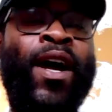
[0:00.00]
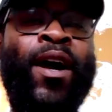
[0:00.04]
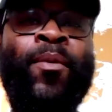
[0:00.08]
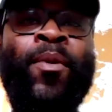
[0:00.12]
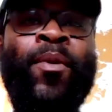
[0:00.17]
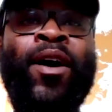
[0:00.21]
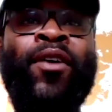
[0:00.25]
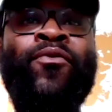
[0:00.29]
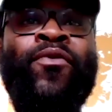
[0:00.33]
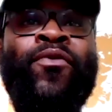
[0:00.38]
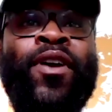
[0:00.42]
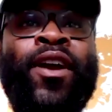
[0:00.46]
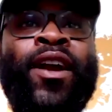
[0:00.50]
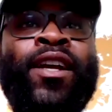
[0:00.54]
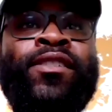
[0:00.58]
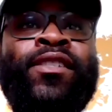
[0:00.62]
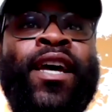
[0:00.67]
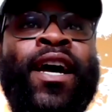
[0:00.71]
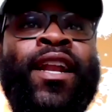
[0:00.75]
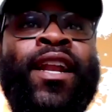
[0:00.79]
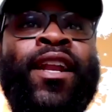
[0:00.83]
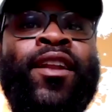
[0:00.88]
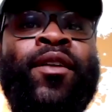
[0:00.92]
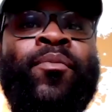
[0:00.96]
I'm very
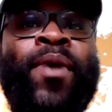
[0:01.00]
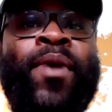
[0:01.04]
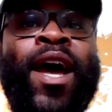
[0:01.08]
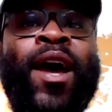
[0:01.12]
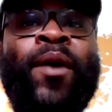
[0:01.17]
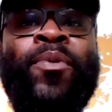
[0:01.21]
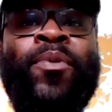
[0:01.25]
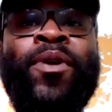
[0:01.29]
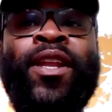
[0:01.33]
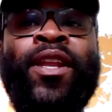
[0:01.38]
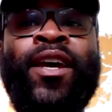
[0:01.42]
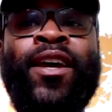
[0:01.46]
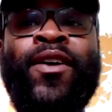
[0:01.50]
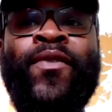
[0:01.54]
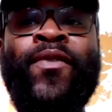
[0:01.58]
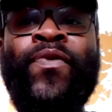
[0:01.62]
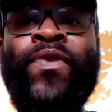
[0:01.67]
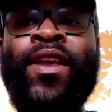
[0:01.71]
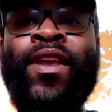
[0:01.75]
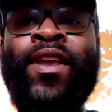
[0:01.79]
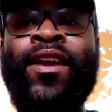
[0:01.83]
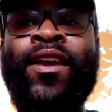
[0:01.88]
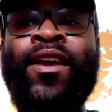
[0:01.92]
excited. I'm happy that